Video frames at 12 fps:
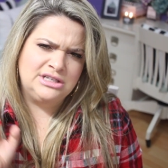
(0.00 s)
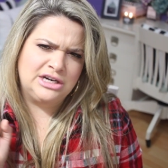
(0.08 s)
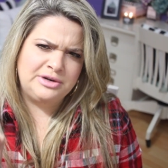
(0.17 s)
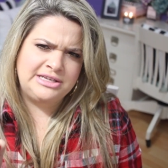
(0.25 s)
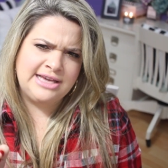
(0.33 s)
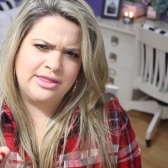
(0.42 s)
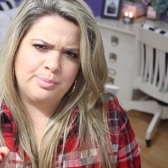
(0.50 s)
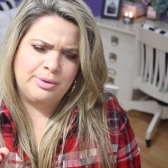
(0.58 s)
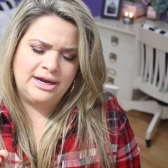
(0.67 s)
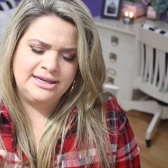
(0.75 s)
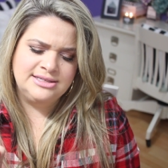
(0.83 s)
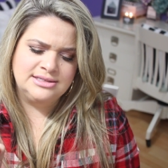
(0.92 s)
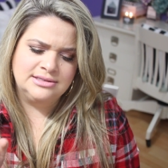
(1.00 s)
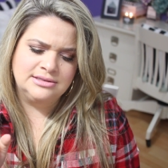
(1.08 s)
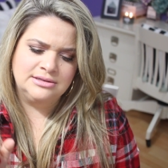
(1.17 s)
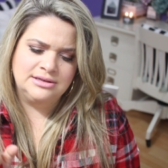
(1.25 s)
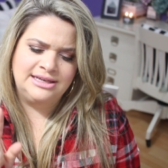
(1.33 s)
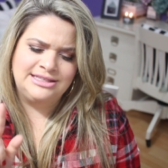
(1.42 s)
did i already say the price
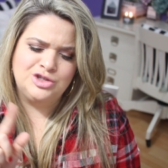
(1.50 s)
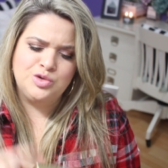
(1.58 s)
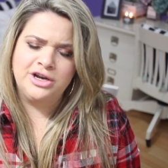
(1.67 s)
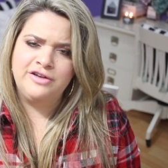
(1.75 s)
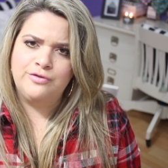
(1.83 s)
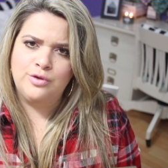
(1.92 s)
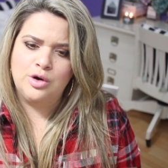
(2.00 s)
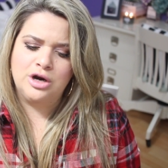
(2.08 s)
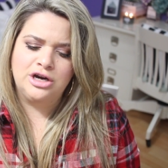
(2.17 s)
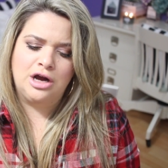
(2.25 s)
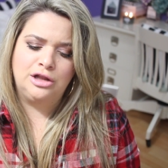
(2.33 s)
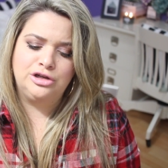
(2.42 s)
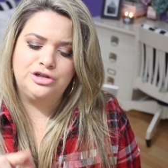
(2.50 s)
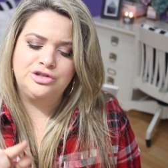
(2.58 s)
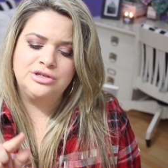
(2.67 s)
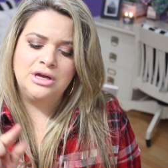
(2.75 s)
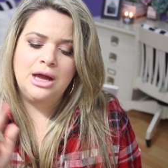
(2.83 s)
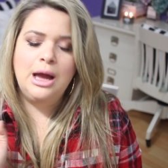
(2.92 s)
it's 24
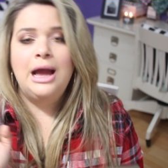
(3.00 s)
dollars